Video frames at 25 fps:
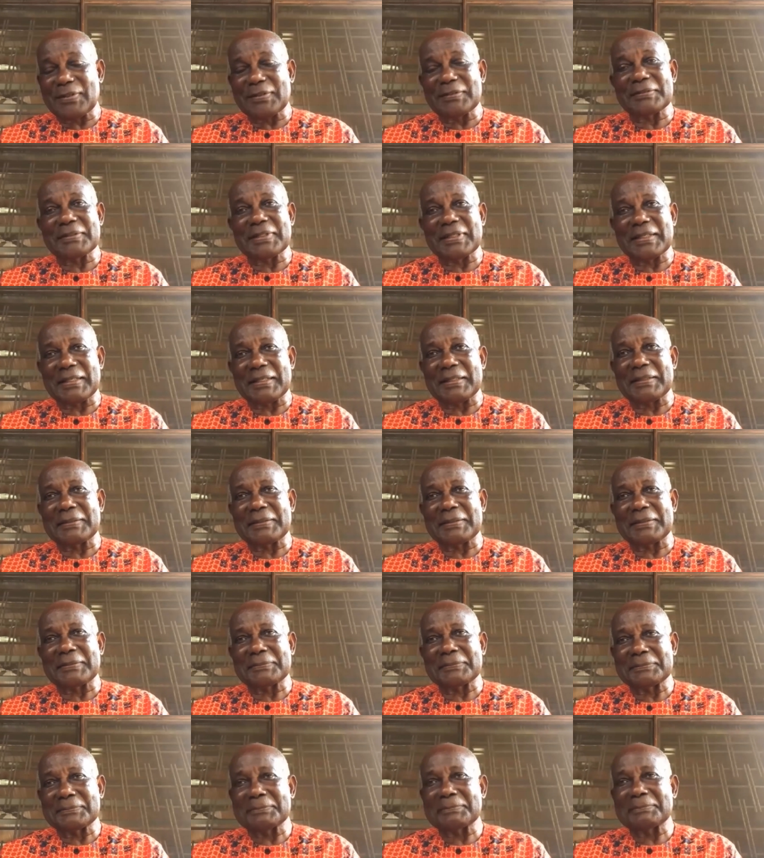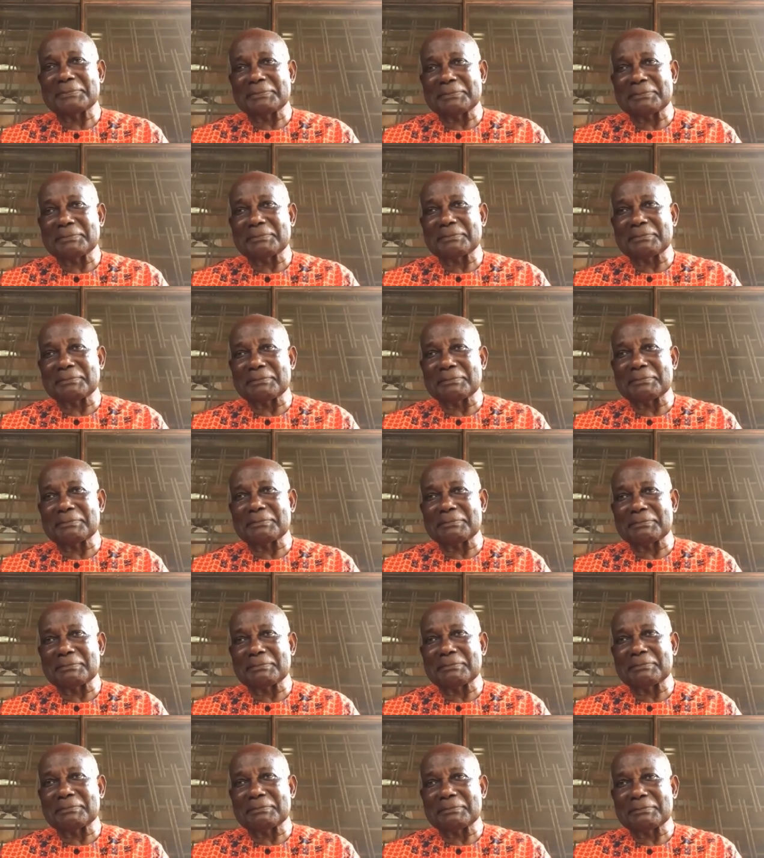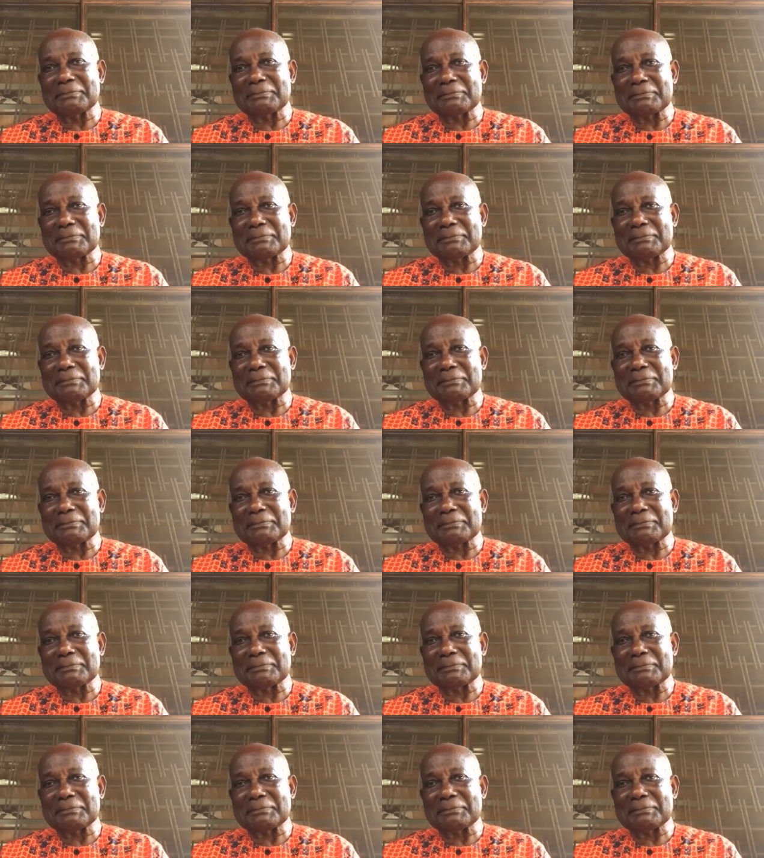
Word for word: on, yeah okay mm.